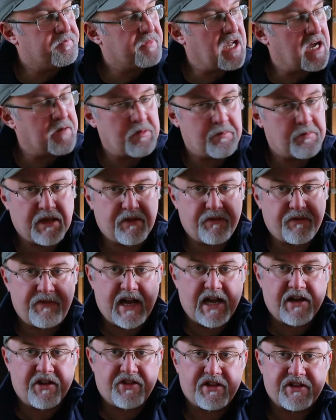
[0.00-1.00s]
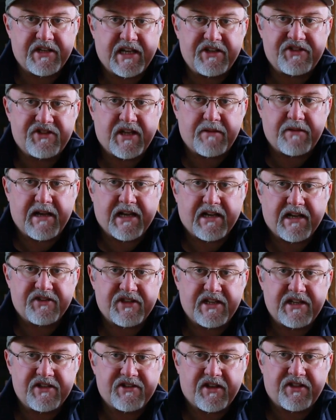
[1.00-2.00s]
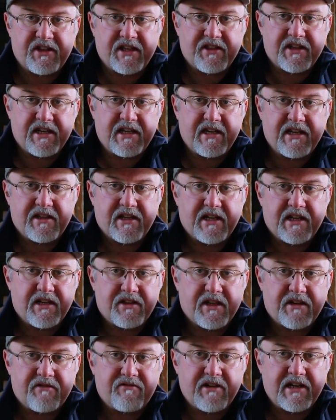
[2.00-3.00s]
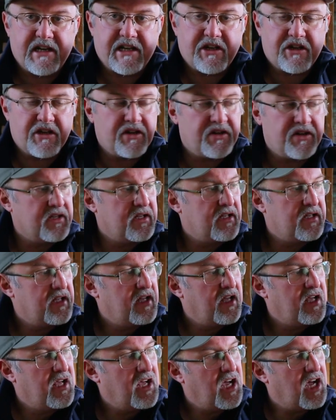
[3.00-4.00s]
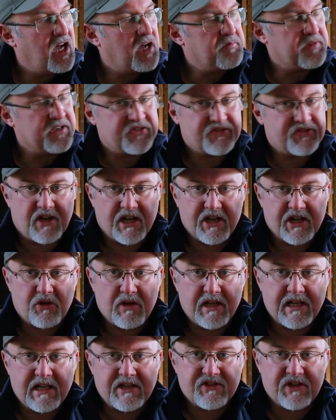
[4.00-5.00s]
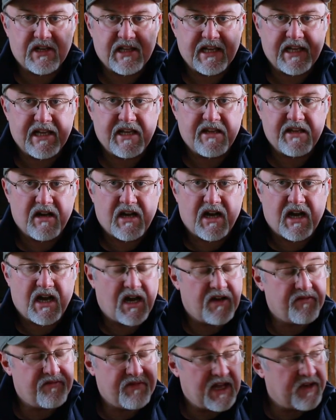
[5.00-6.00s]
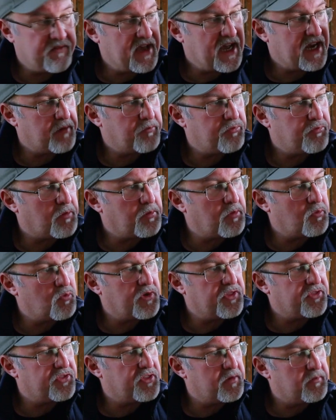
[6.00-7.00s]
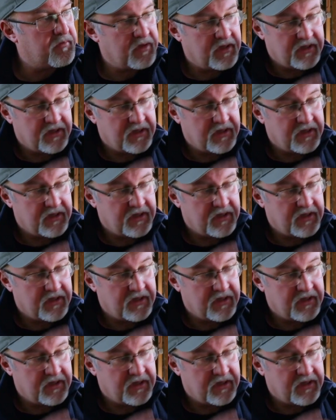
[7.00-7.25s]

I'm a big fan of the Daystate magazines. I think they're really good. They cycle easily. I've never had a problem with them.